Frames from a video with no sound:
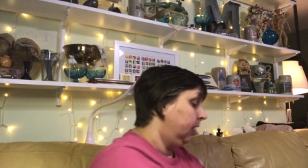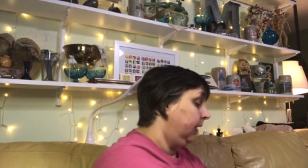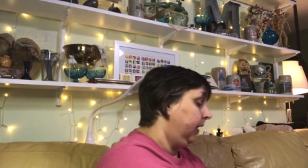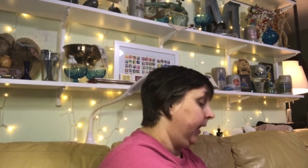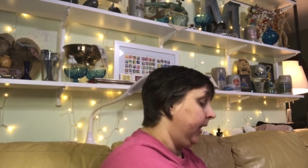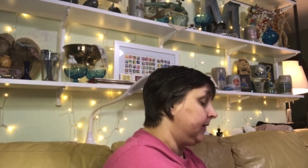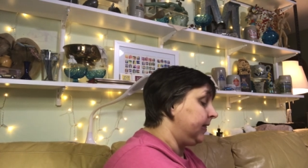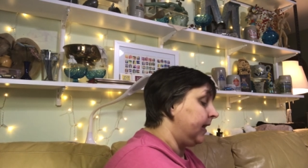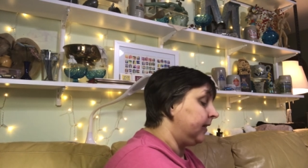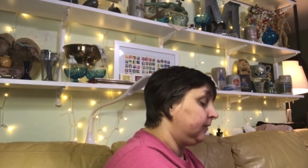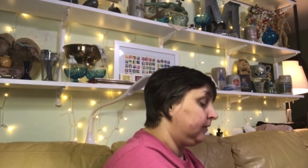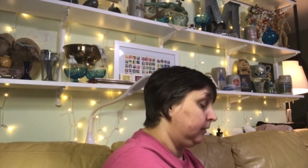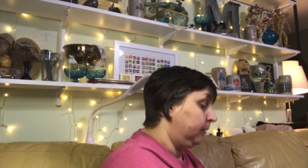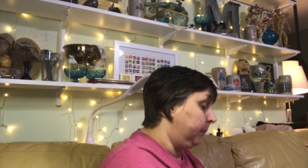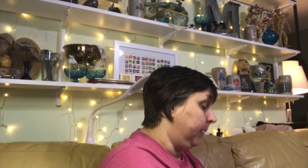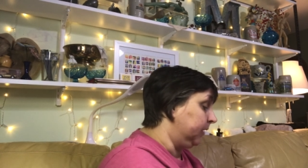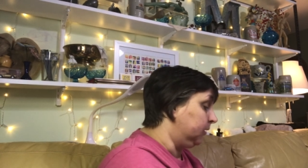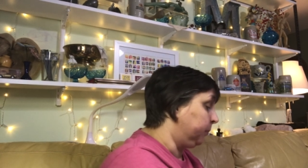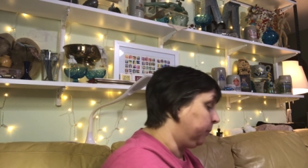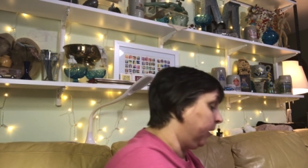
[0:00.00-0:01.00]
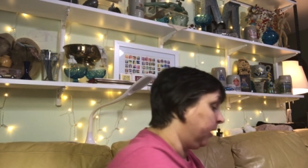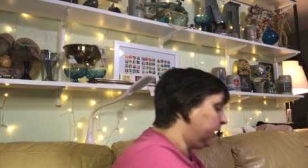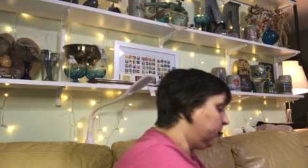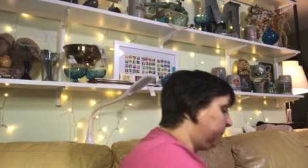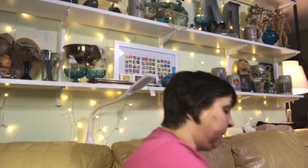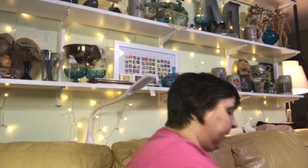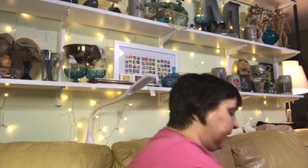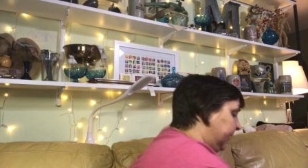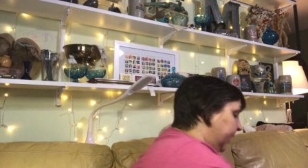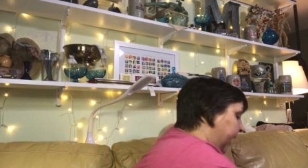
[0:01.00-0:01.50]
And that's the best part
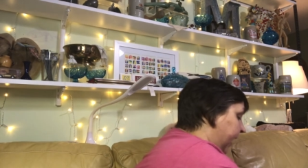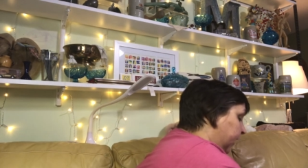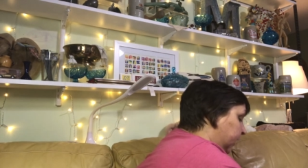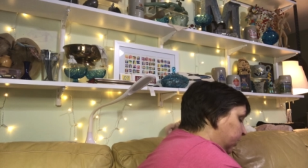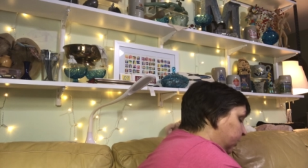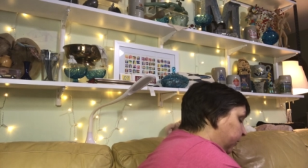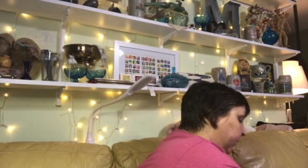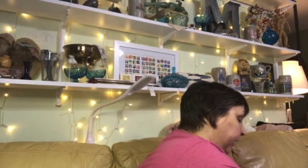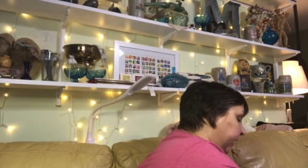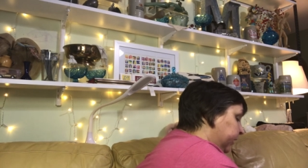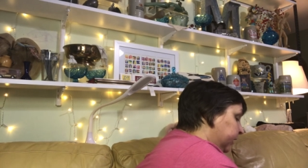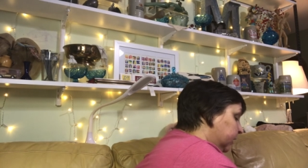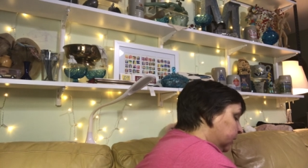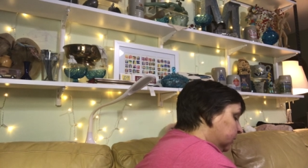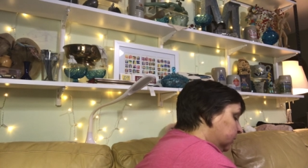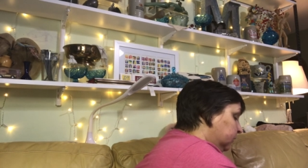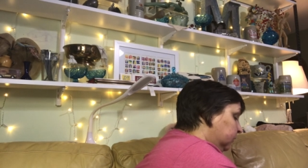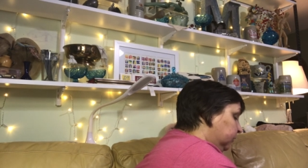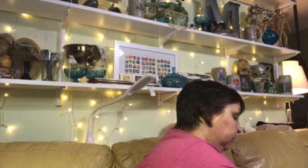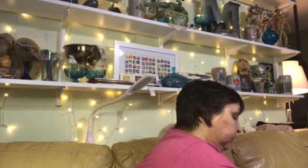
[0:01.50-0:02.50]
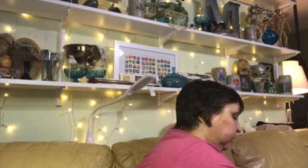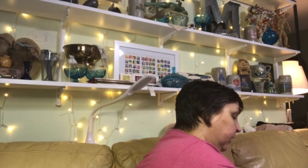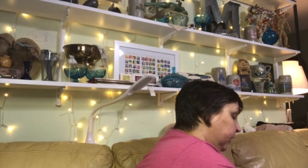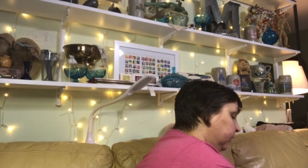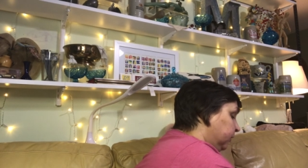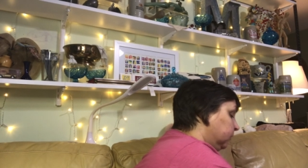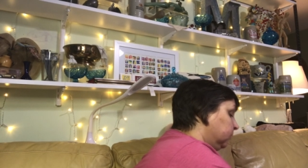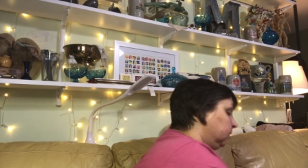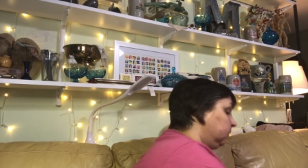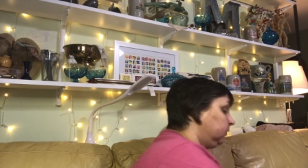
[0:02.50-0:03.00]
about the AccuCutter.
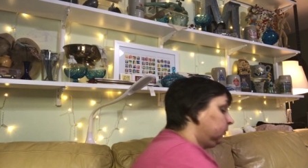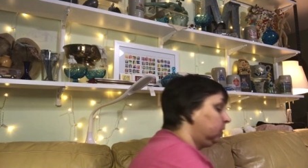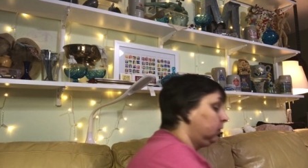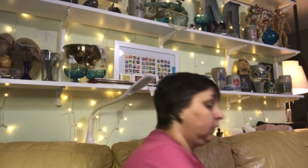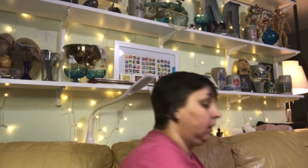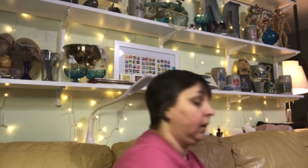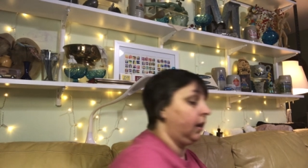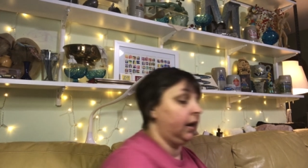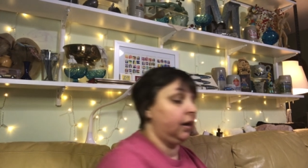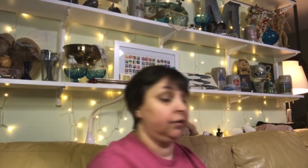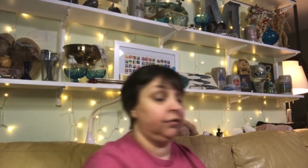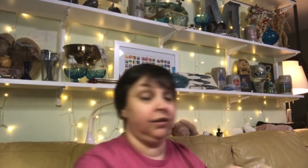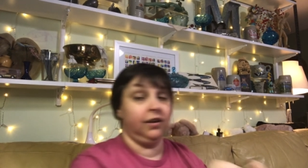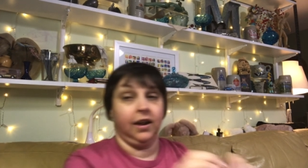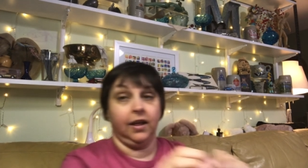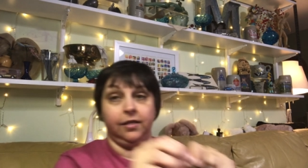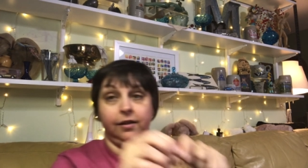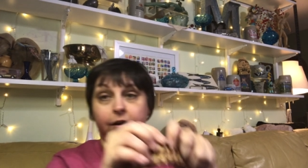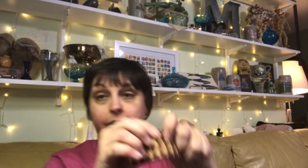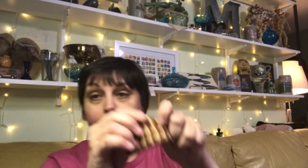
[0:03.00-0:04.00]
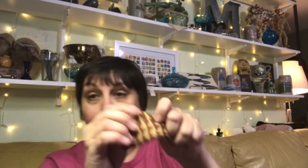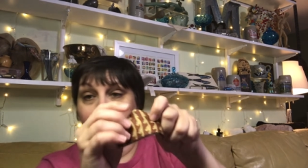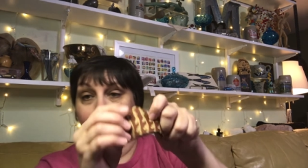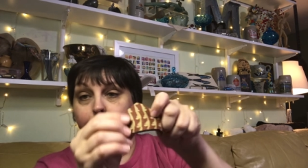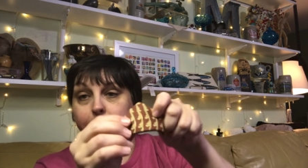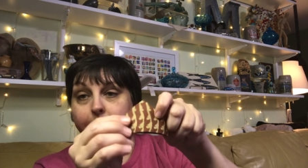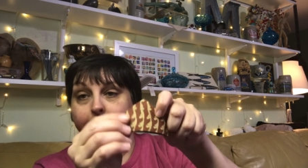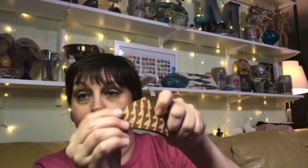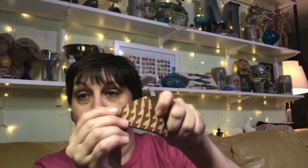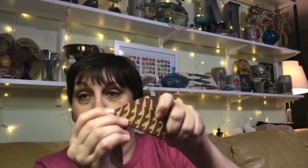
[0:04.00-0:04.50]
So here's another
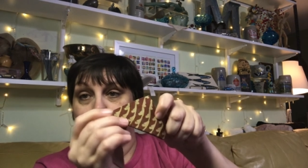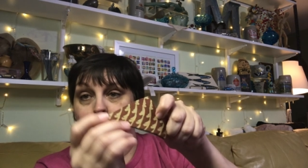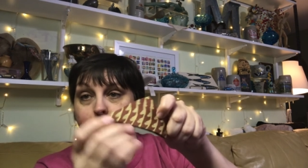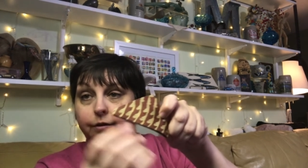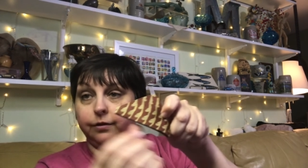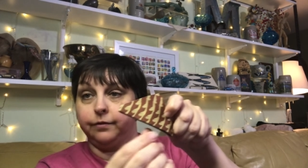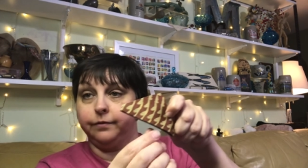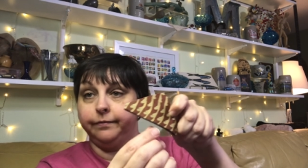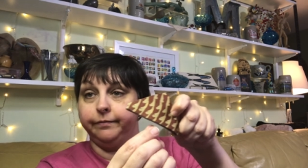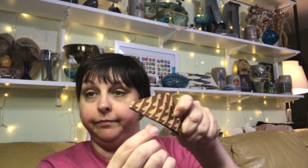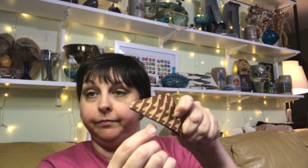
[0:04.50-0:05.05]
pattern.